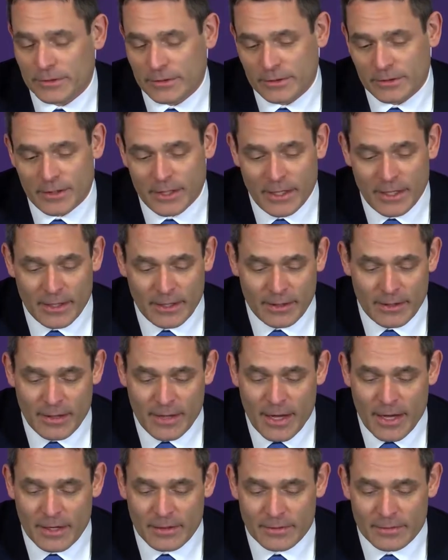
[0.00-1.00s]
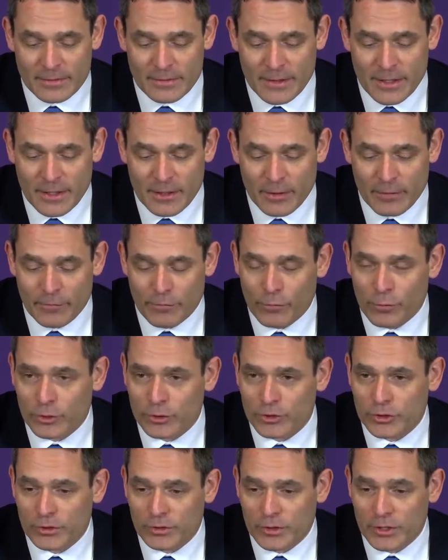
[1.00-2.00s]
And that
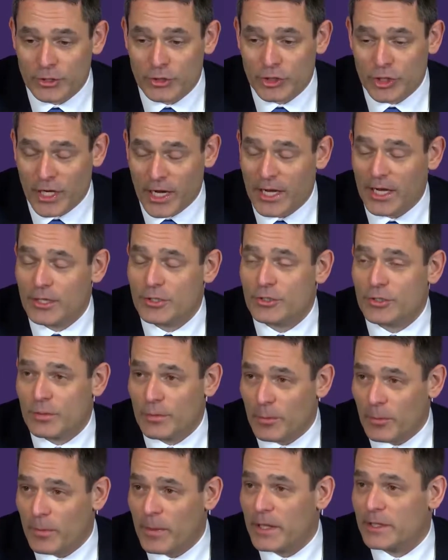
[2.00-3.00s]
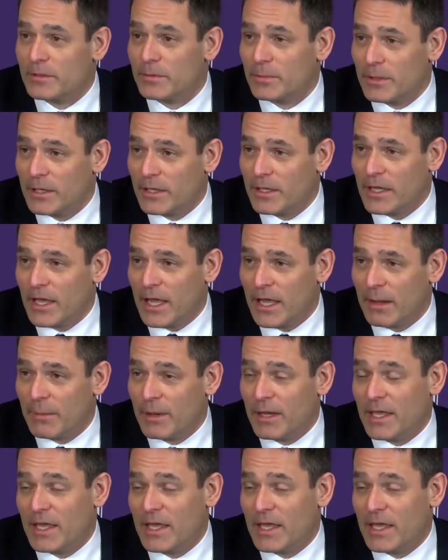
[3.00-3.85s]
unfortunately changed the momentum of the game.